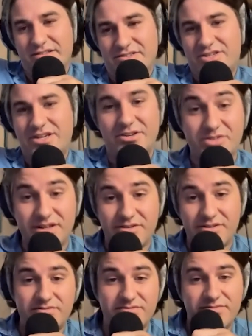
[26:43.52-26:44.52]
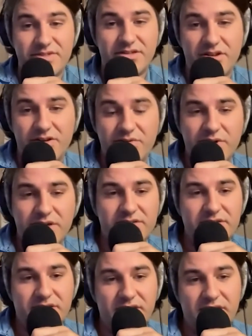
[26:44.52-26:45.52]
check yourself in a lot of
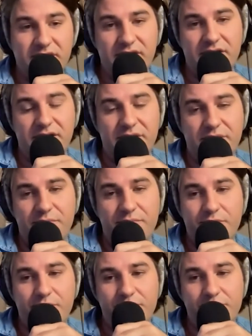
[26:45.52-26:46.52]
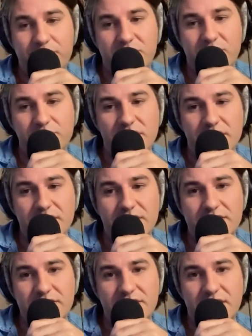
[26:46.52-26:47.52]
ways. Mm-hmm. Um, so I'm glad I
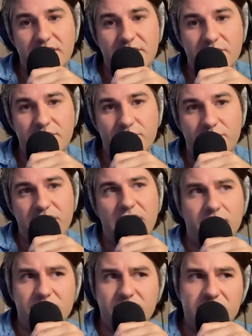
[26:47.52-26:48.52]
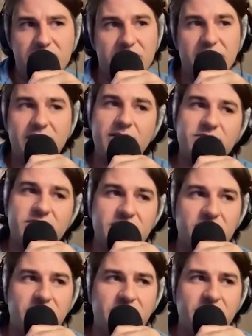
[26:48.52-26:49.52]
did that but yeah, with the DJ, like I'm
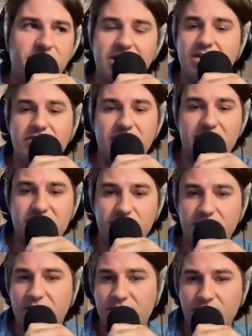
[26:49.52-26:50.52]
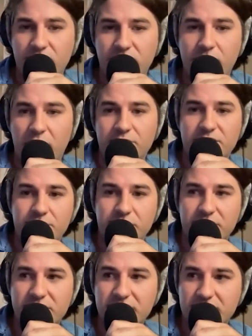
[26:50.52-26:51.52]
still am um, like even next weekend, I'm going to Palm
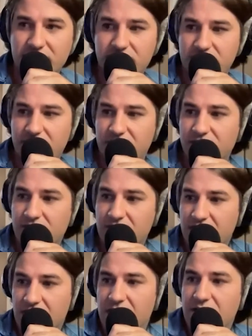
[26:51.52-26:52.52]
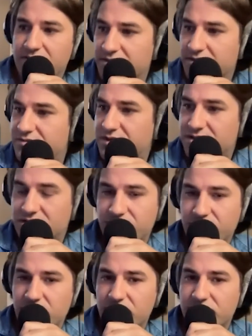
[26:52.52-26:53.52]
Springs to DJ this
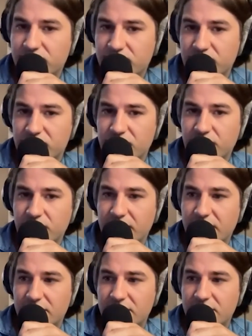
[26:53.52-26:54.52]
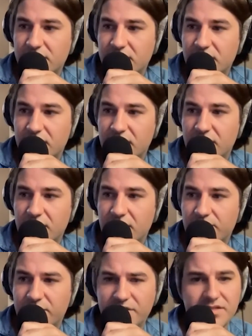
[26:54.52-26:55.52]
festival for two weekends. Uh,
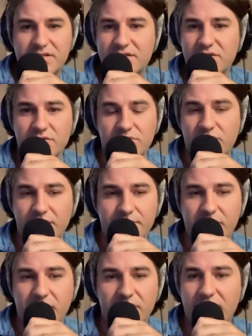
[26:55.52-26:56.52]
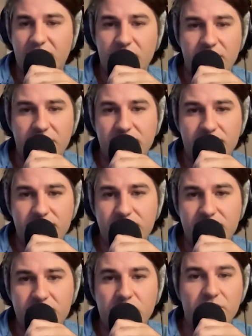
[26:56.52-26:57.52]
but that's still I'm not like on a
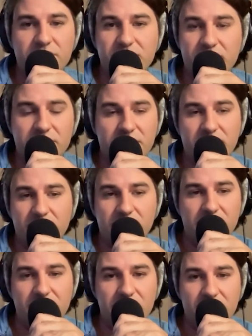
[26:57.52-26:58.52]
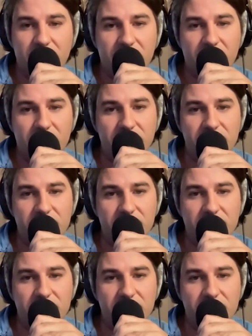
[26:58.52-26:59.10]
touring circuit or anything like that these